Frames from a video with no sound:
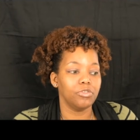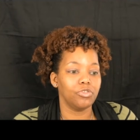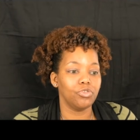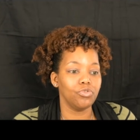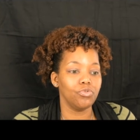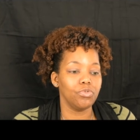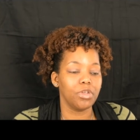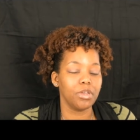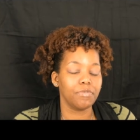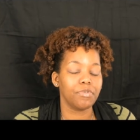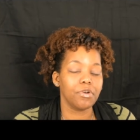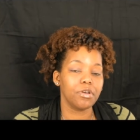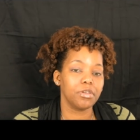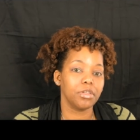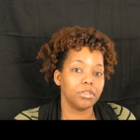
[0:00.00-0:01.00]
to give
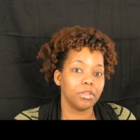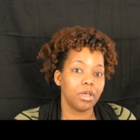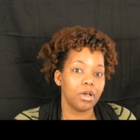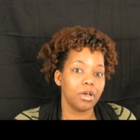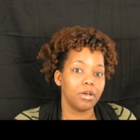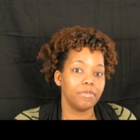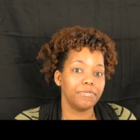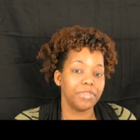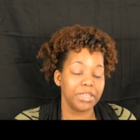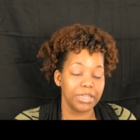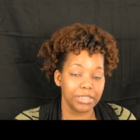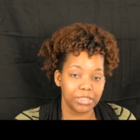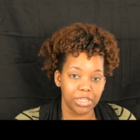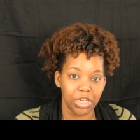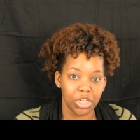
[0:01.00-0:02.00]
her the love,
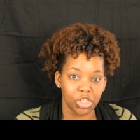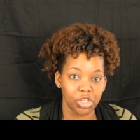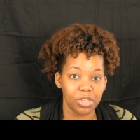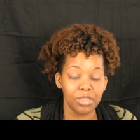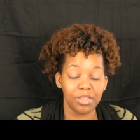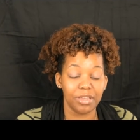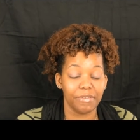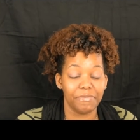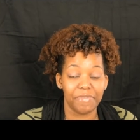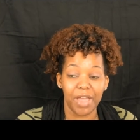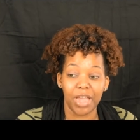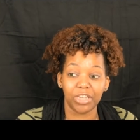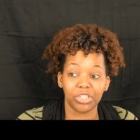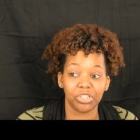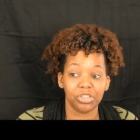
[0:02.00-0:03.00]
the attention, the
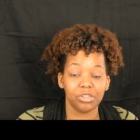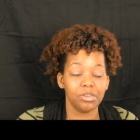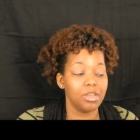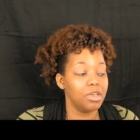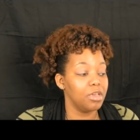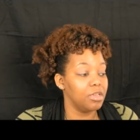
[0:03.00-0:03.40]
affection,